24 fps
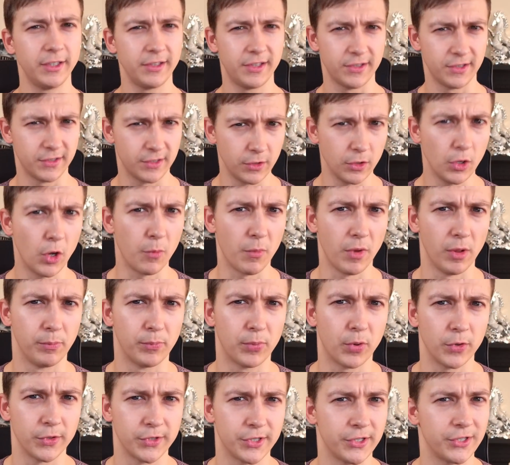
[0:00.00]
this is a normal
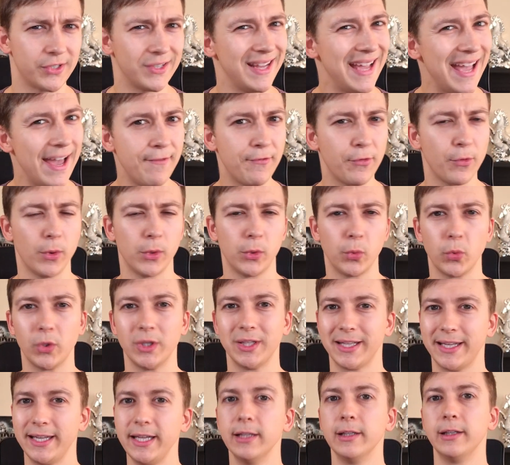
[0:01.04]
process, everyone
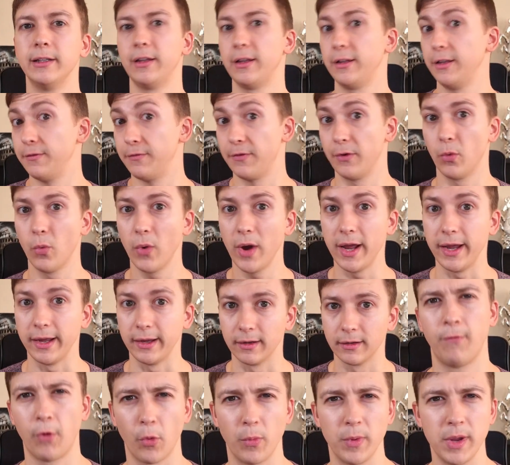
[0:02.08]
will heal in a different
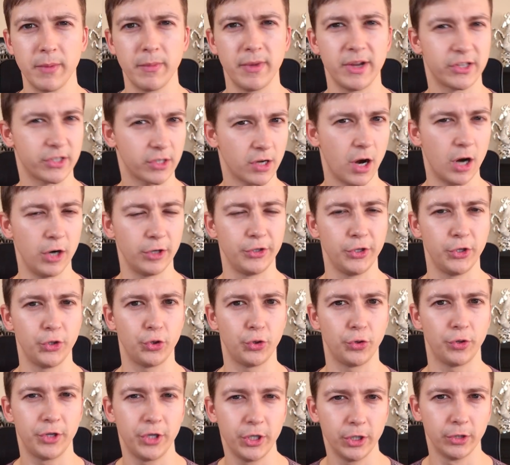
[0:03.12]
way. For me, my scar
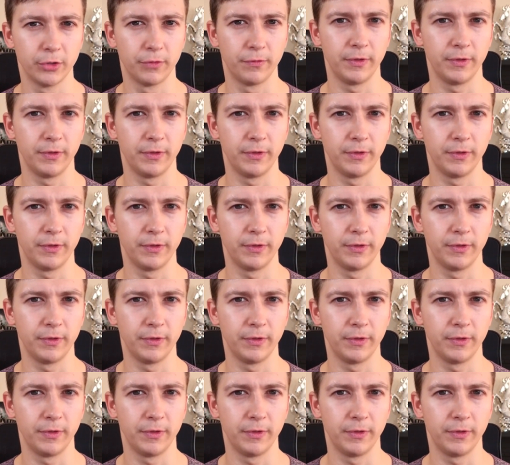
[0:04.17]
tissue healed